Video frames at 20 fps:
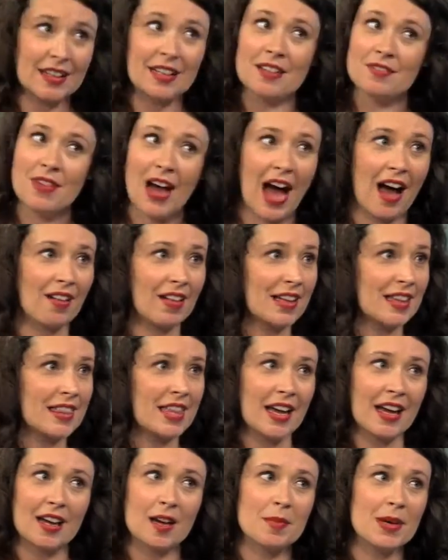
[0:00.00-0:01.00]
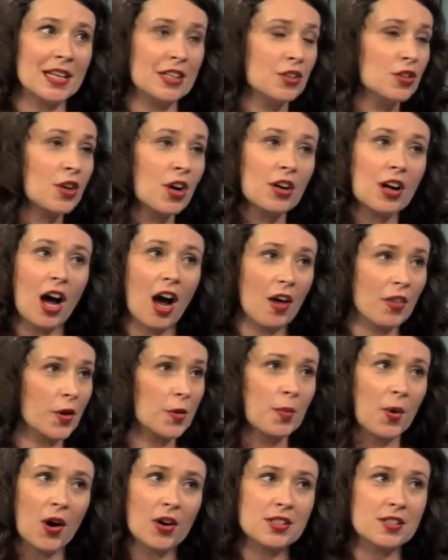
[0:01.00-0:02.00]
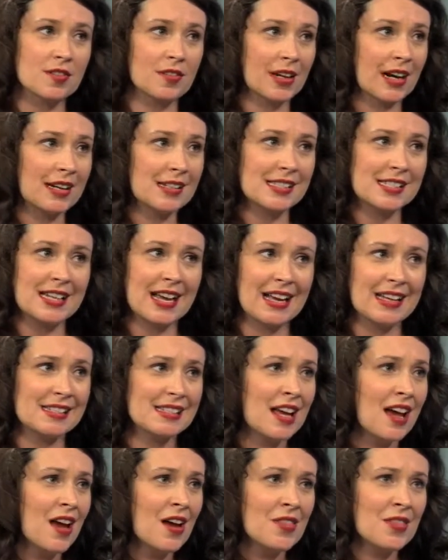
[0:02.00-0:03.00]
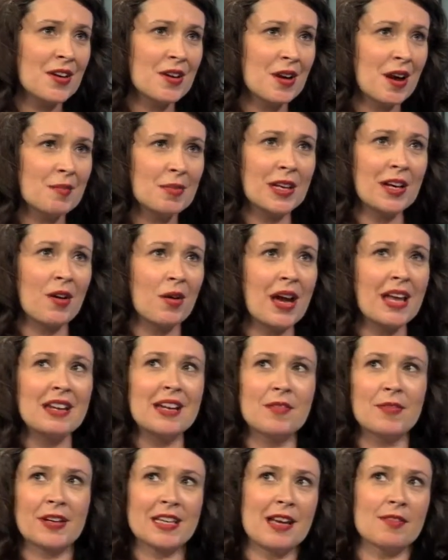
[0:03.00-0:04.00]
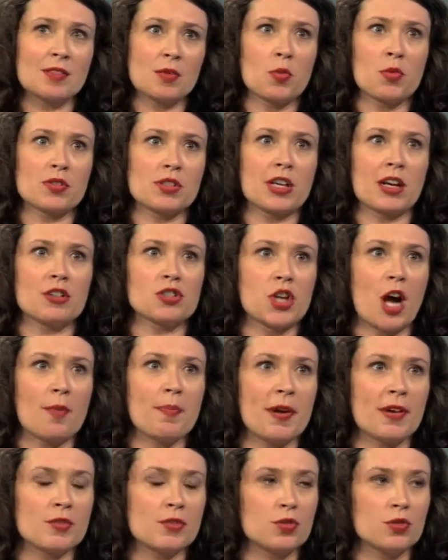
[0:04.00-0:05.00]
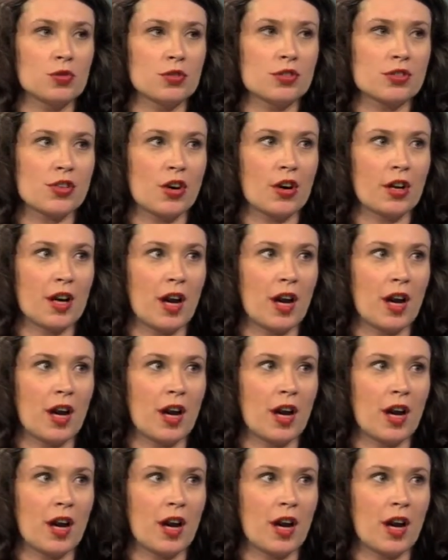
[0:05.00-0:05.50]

Silicon Valley, Valley, thing. I mean, you yeah. go to other parts of the United States, there, you know, and no, if, no. if someone was going to drop out of school to start a